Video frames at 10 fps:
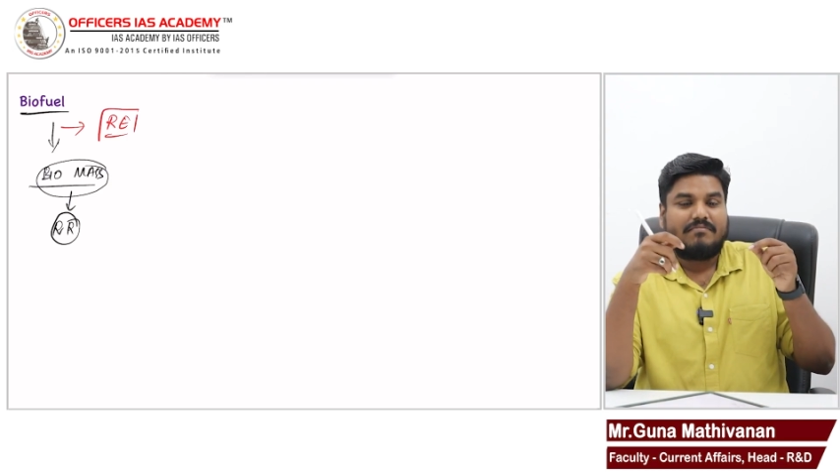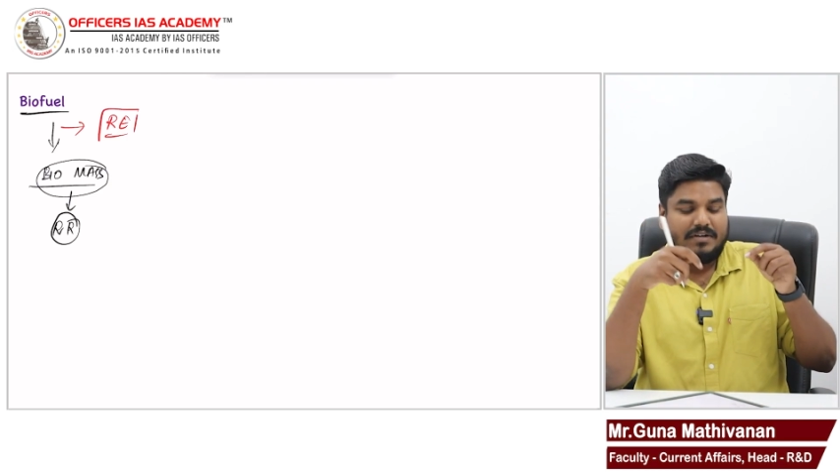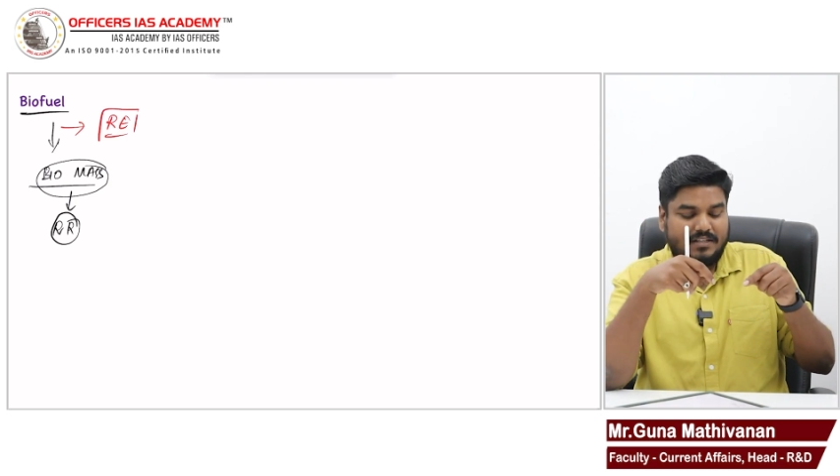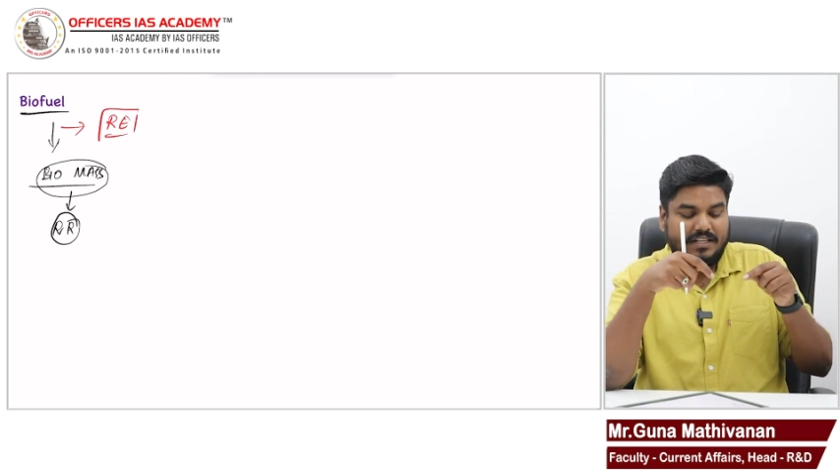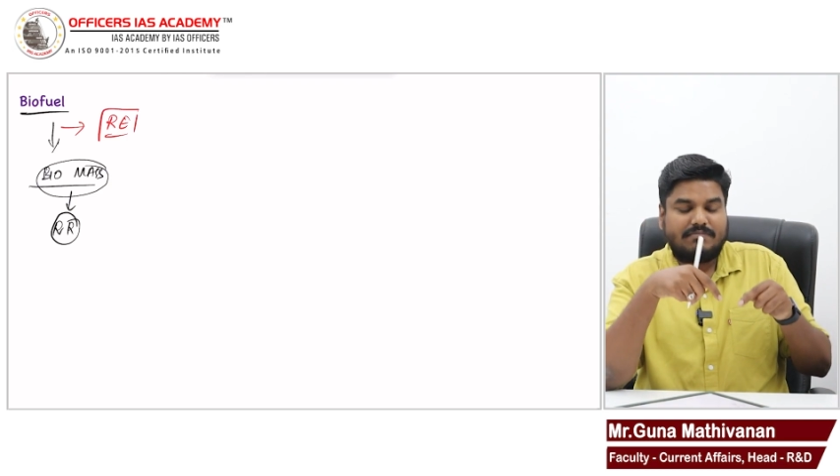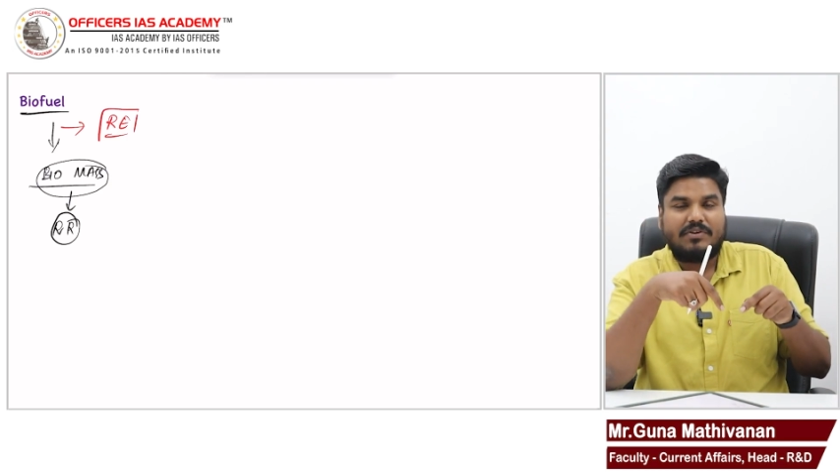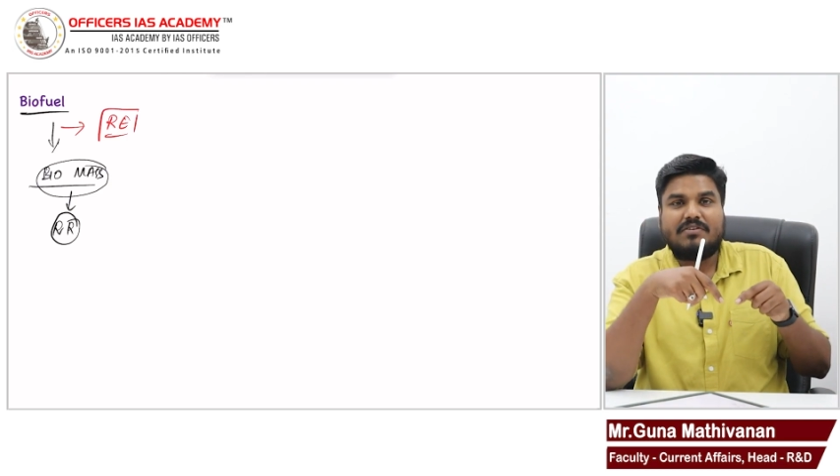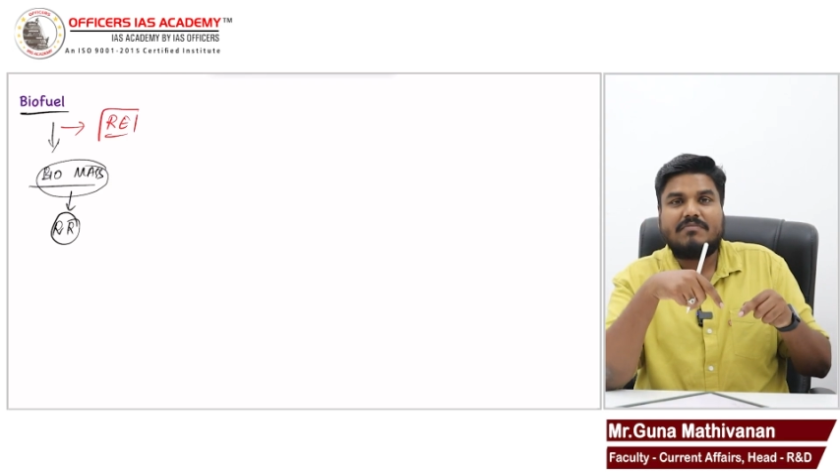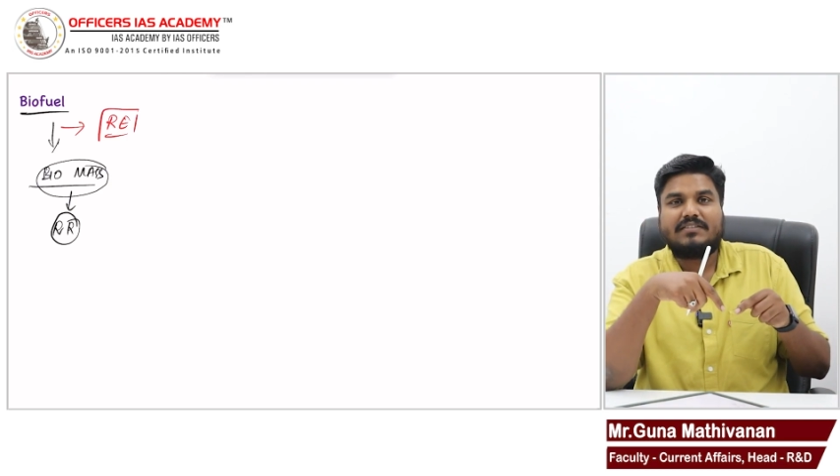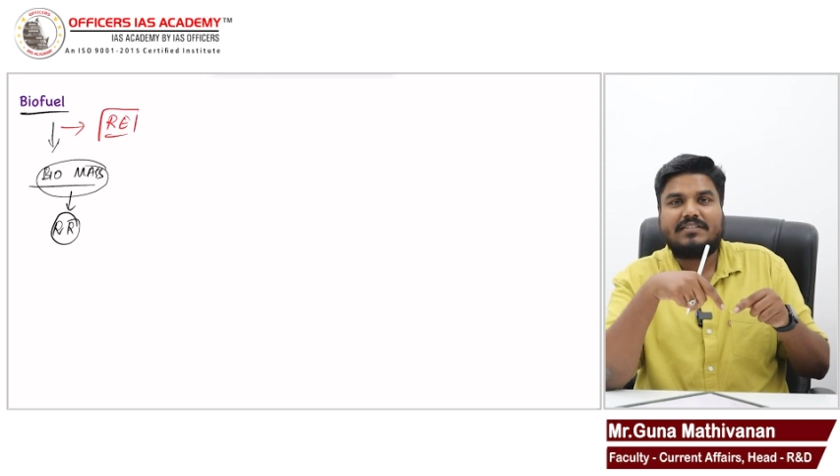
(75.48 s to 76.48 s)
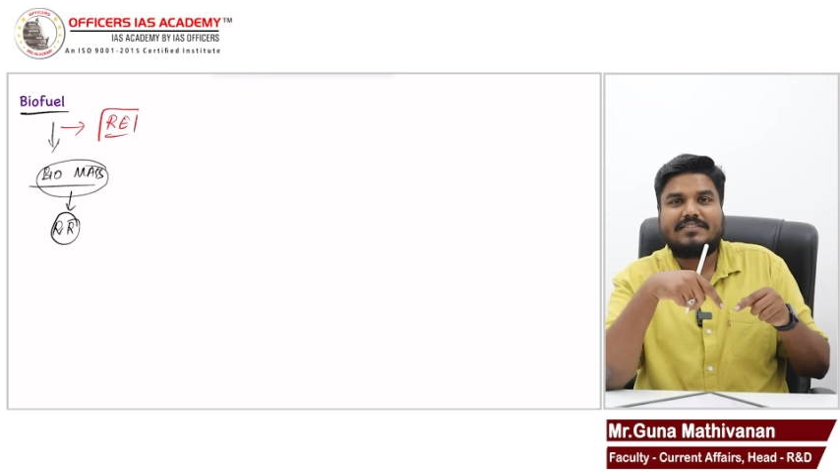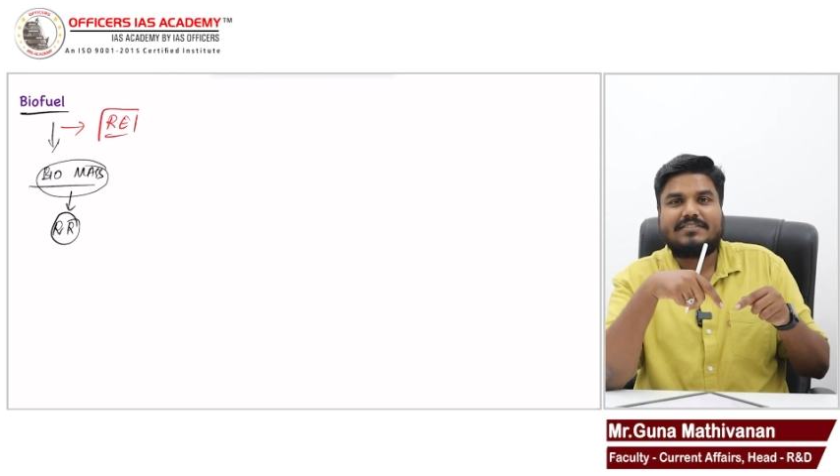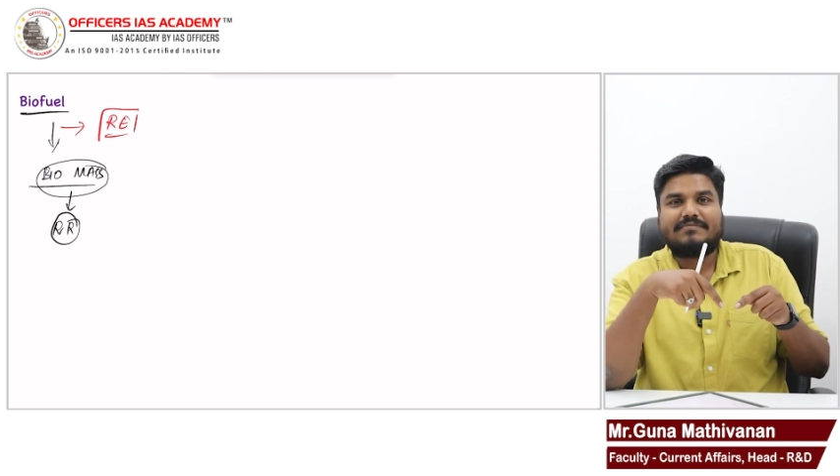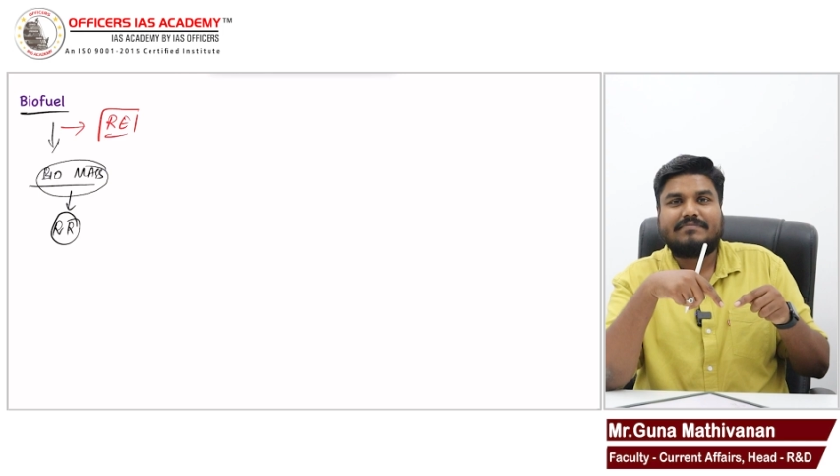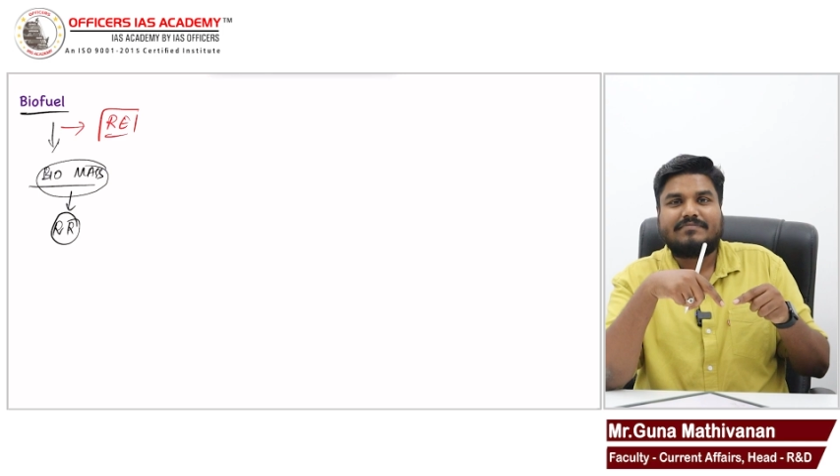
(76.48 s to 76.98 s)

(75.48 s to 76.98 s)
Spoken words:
But these biomasses